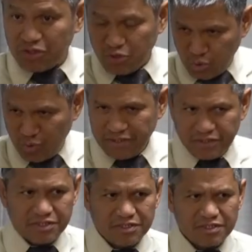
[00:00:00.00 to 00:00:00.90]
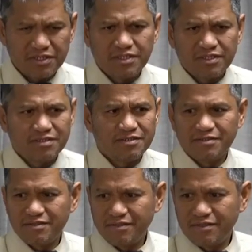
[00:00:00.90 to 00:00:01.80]
two witnesses.
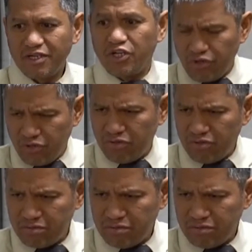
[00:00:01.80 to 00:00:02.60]
New